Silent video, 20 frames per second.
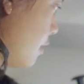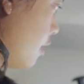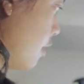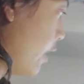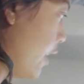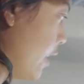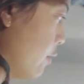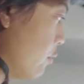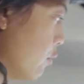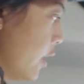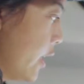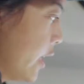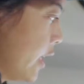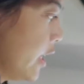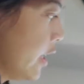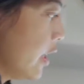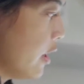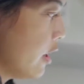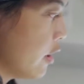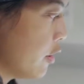All right, we're
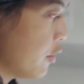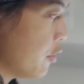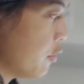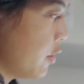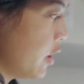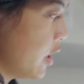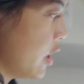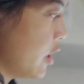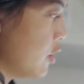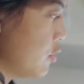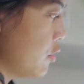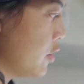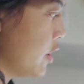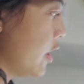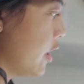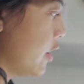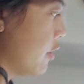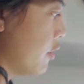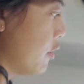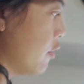hitting 330
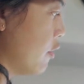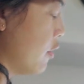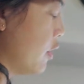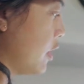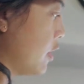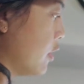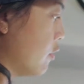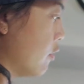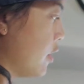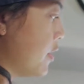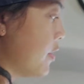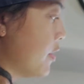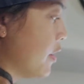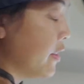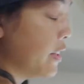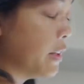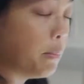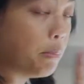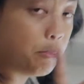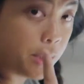degrees
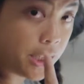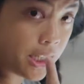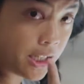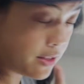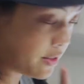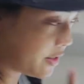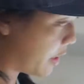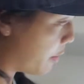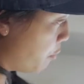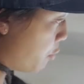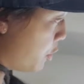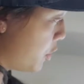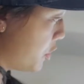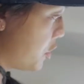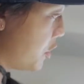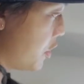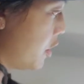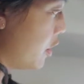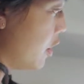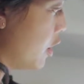on the bean
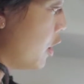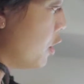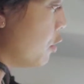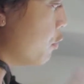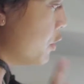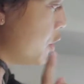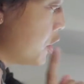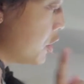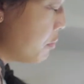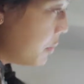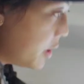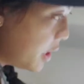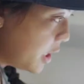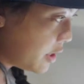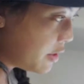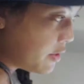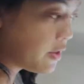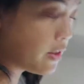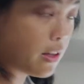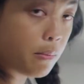temperature, which
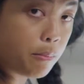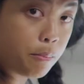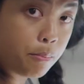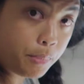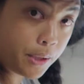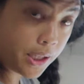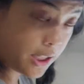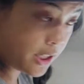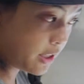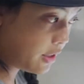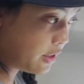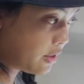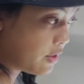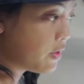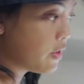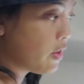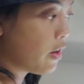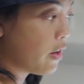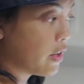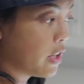means the
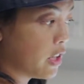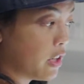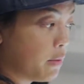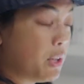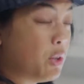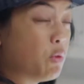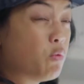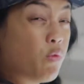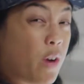beans are going to be